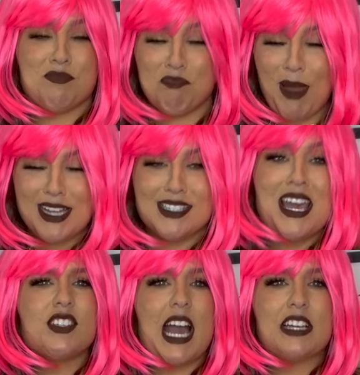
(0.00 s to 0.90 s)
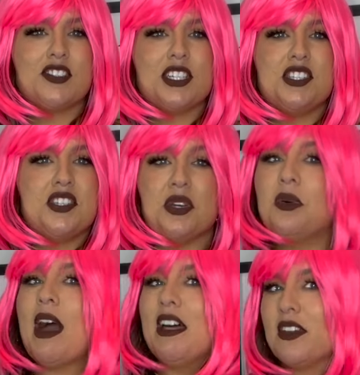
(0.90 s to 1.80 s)
But there's actually
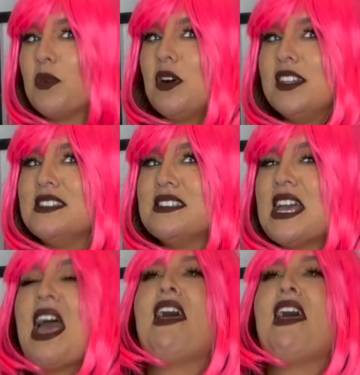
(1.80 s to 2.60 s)
two other ones